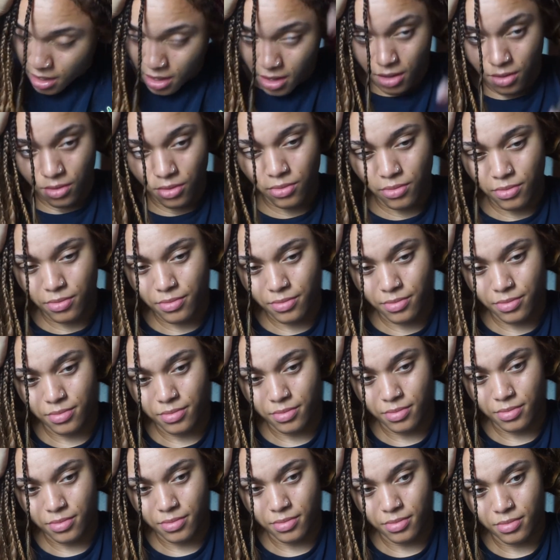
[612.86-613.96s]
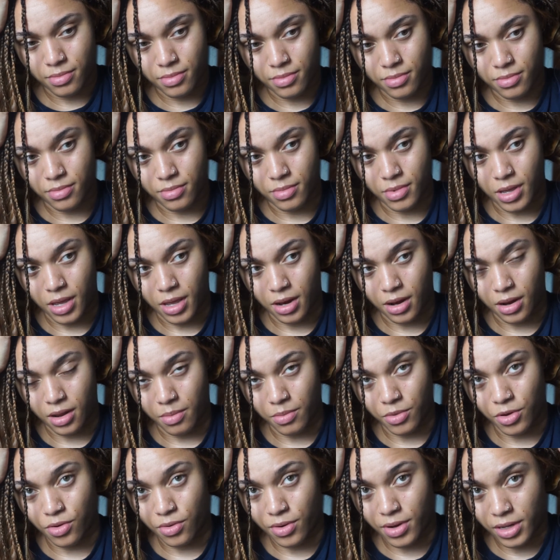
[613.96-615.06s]
Oop. And
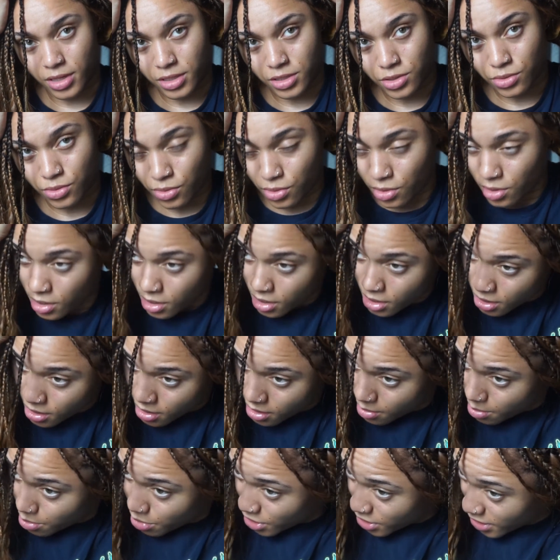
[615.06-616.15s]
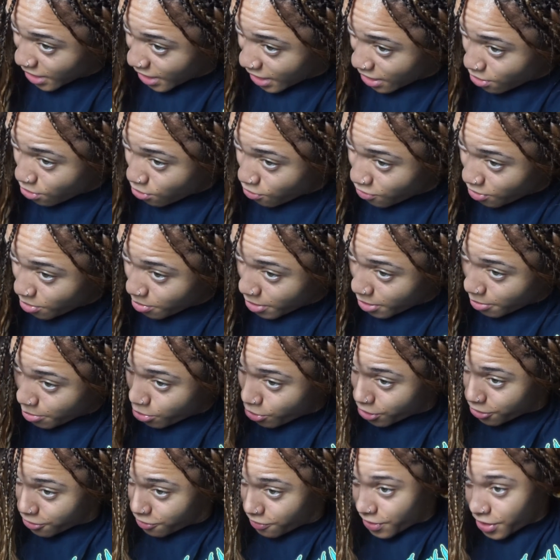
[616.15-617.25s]
I'm going to put that over my
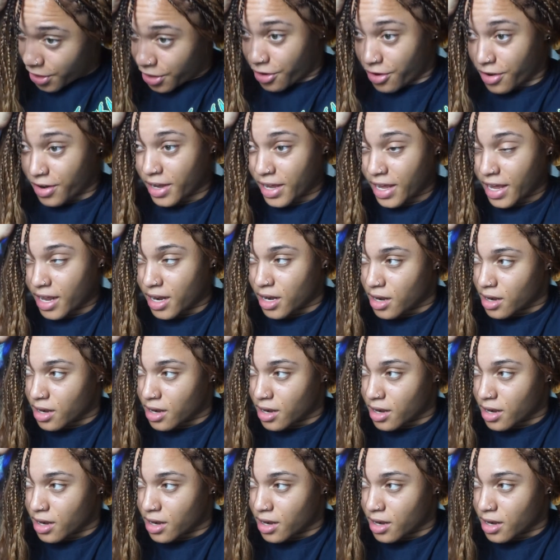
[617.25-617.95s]
pointer finger again